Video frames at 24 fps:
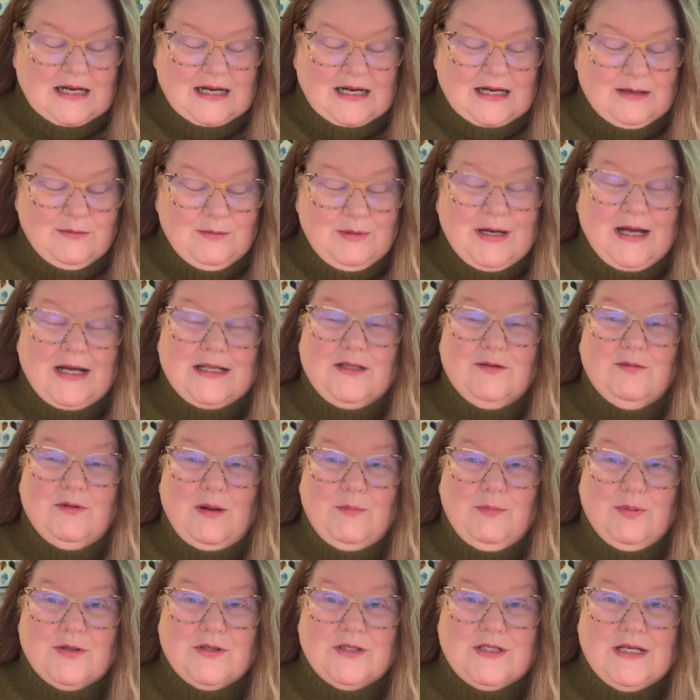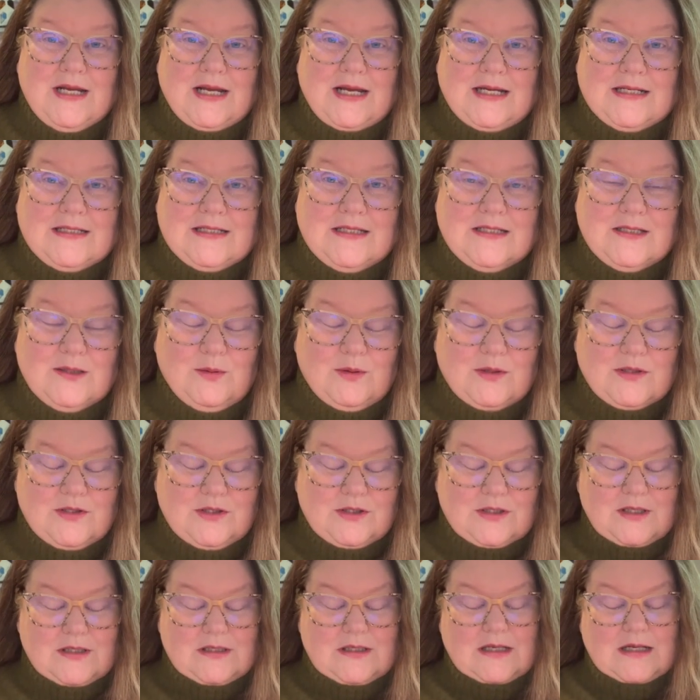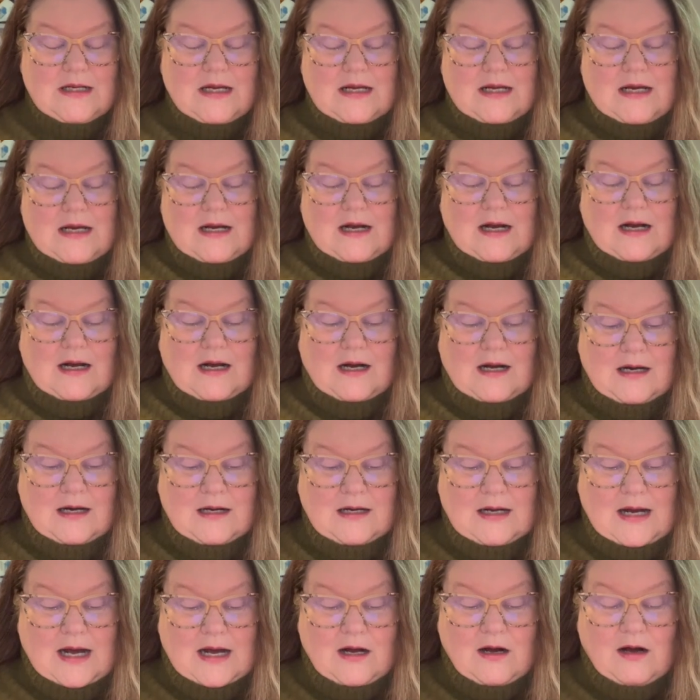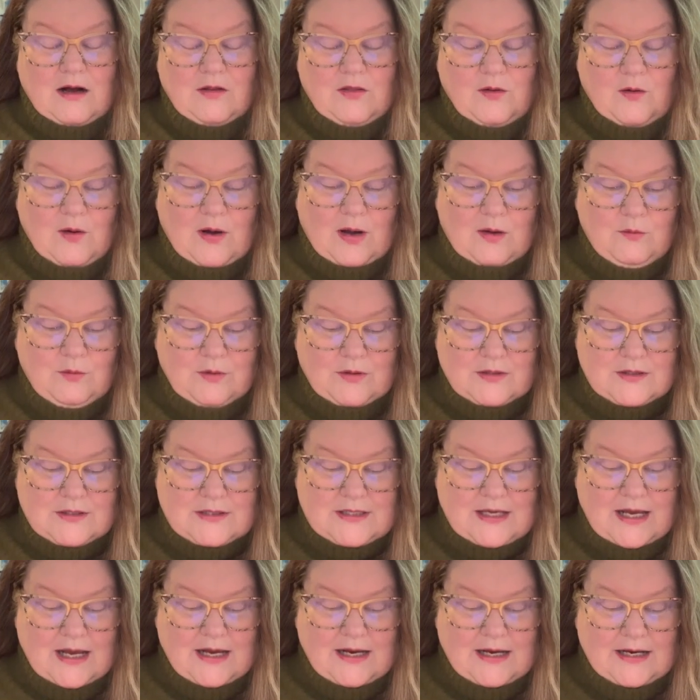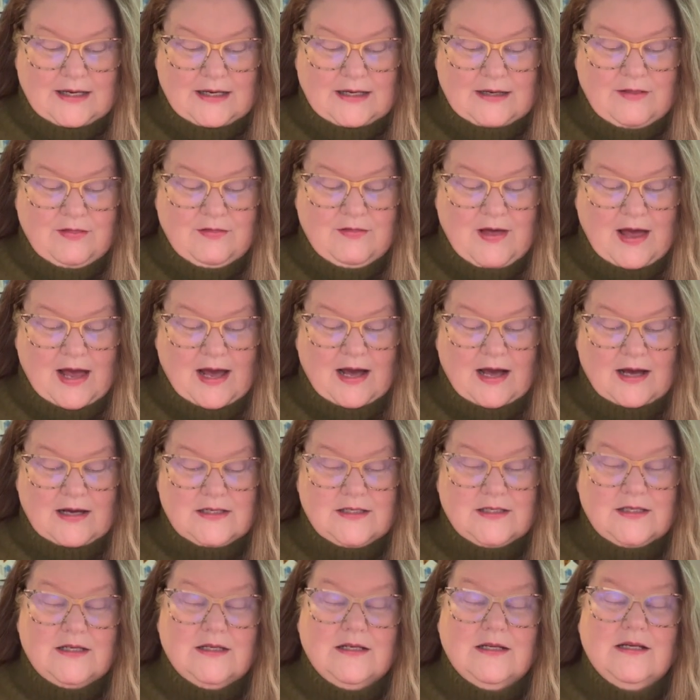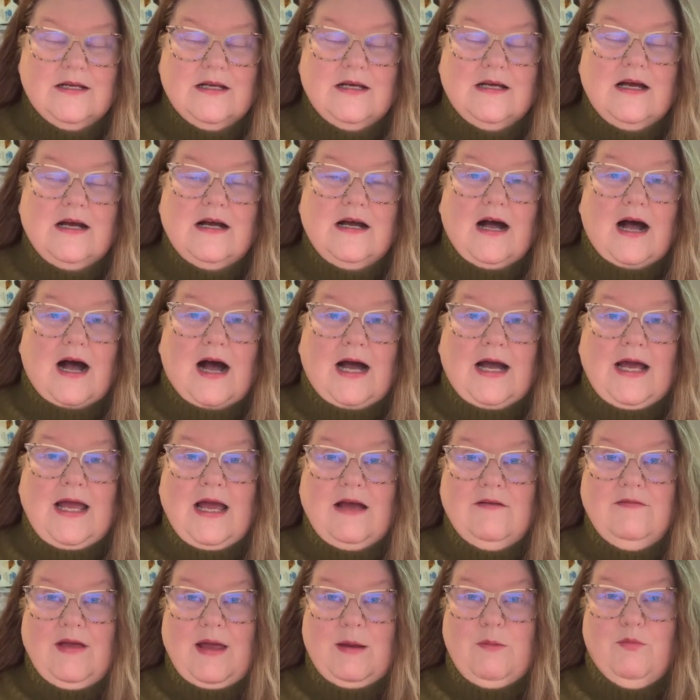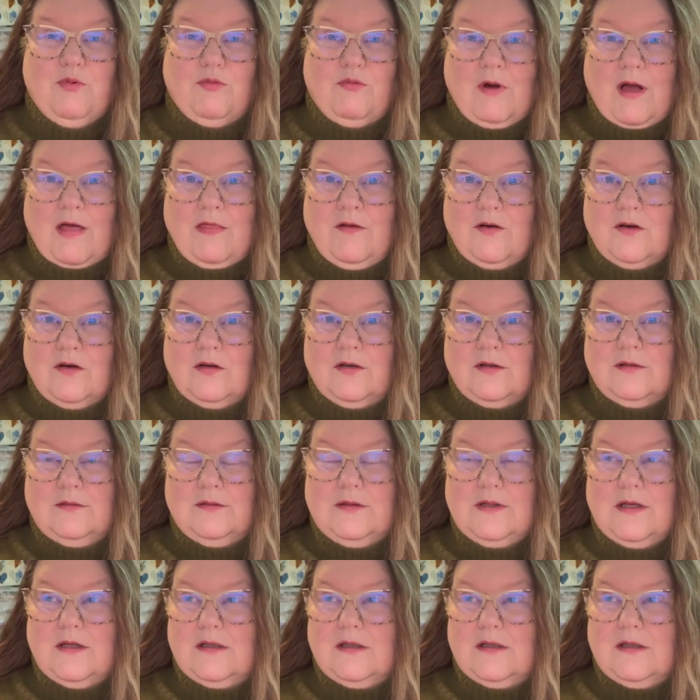am not the right person to ask this question. Although I will say that I have a brother,